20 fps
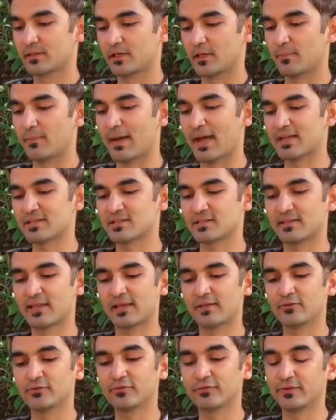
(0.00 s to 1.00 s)
Imagine
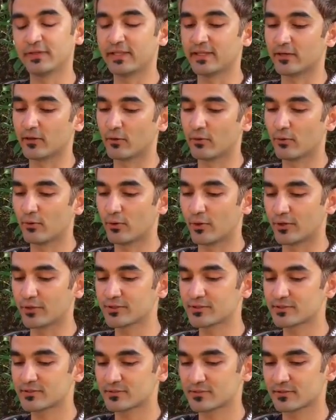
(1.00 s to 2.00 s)
that you're feeding a
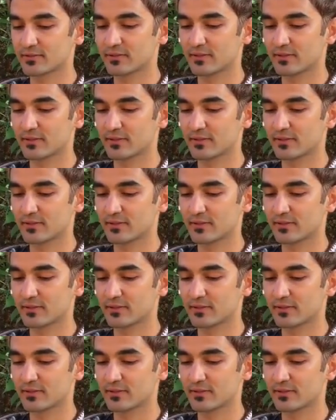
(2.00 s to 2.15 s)
horse,